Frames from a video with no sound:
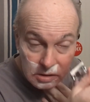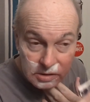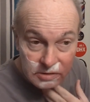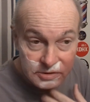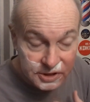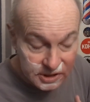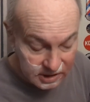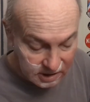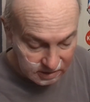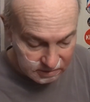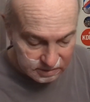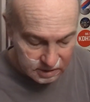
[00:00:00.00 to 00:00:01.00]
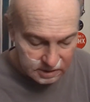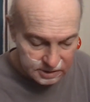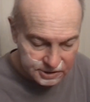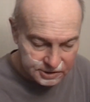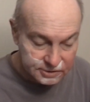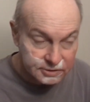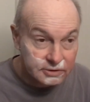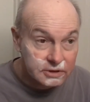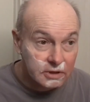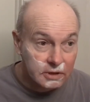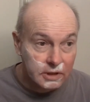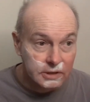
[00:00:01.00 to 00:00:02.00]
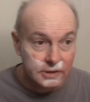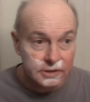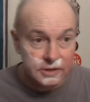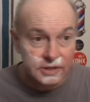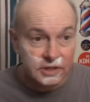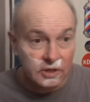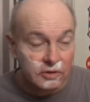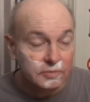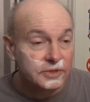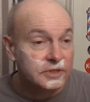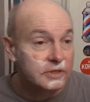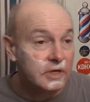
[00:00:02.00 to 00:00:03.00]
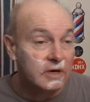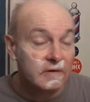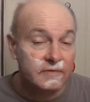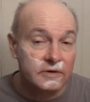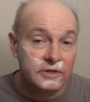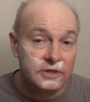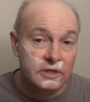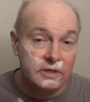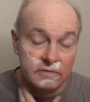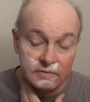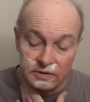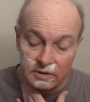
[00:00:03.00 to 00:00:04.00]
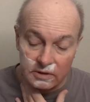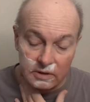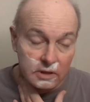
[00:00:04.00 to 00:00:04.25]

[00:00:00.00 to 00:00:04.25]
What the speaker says: So check out Ginger's Garden soaps and aftershaves.